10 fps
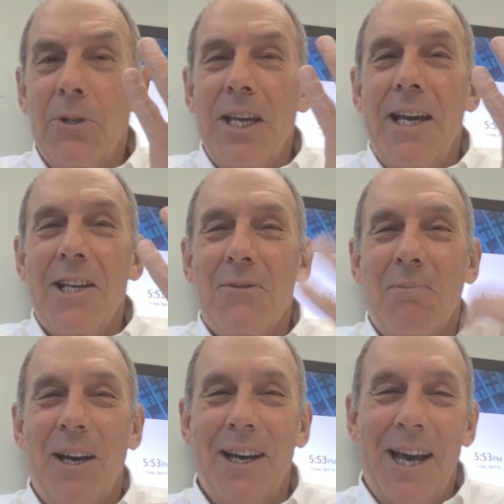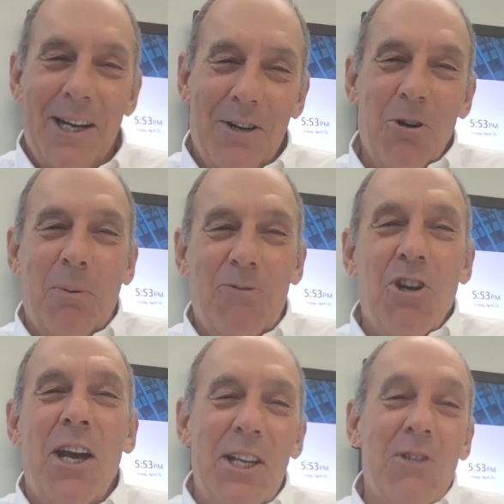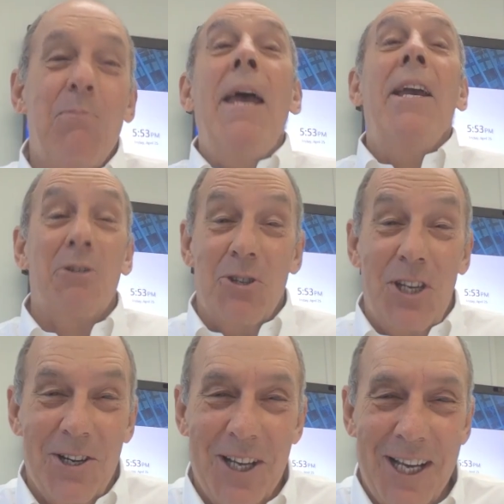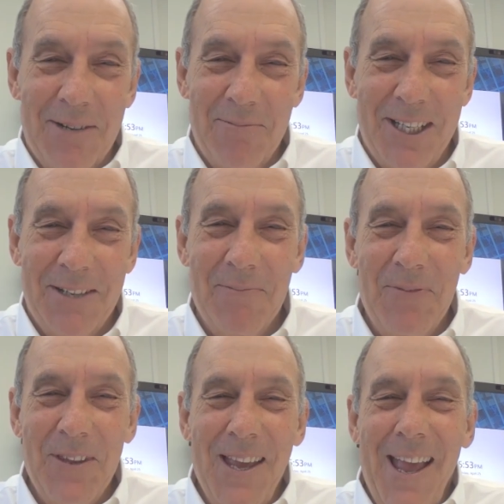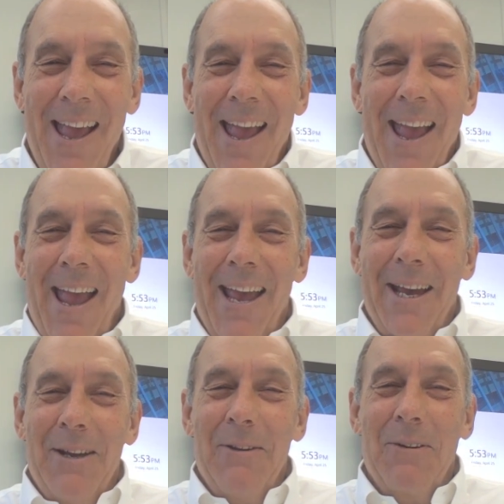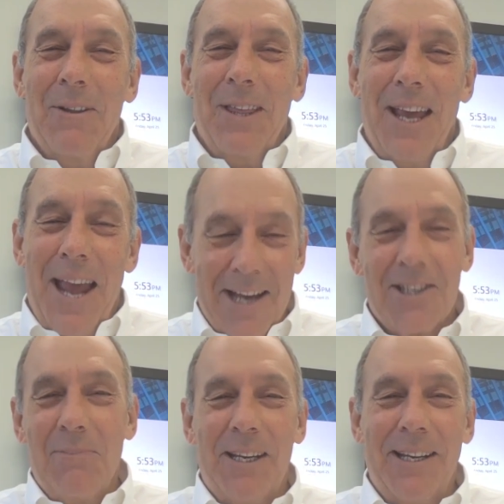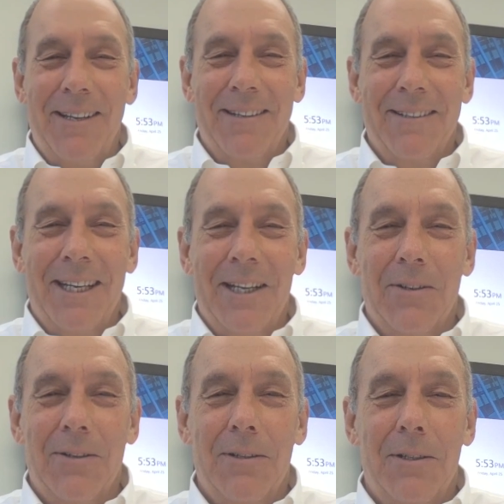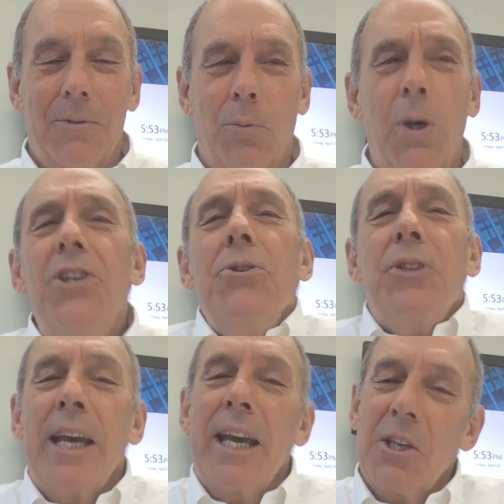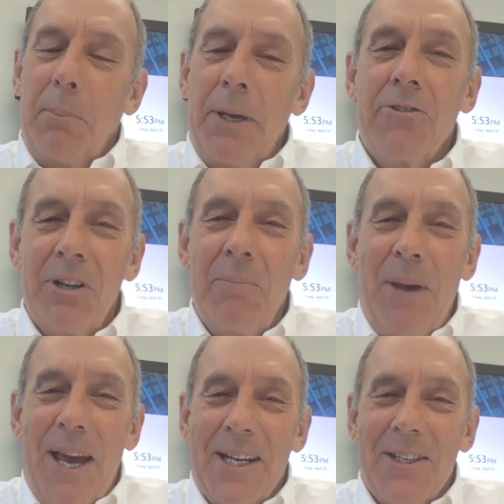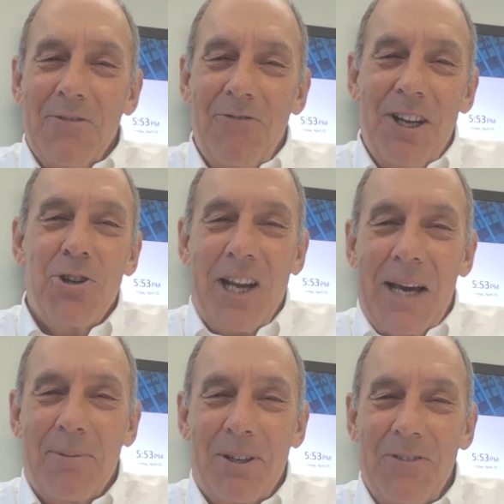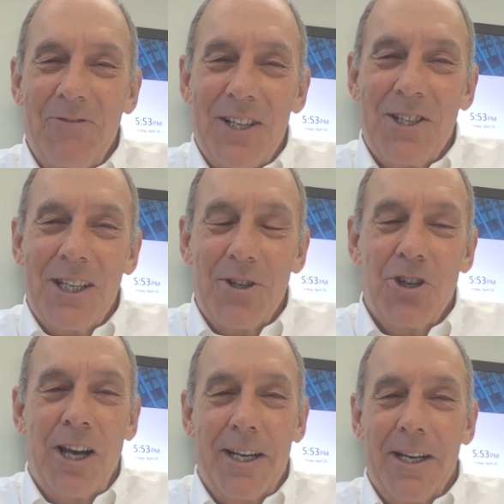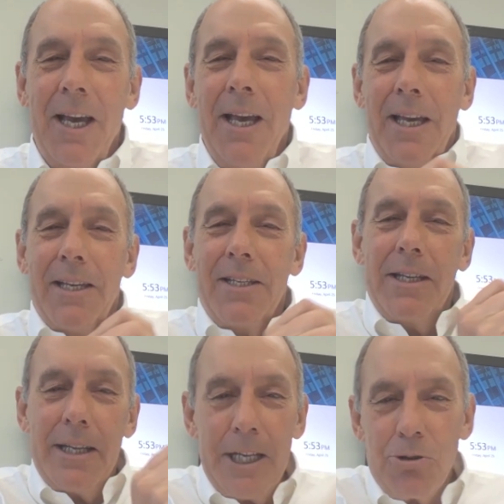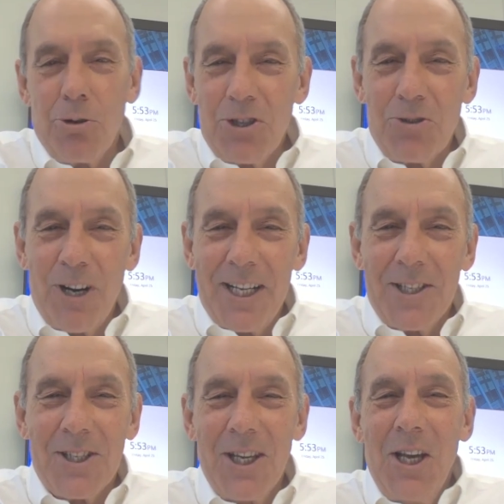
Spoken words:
asked I had a group of Chinese bankers here at IMD, and they asked me, what do you think has a bigger impact on venture capital investing in China? Is it interest rates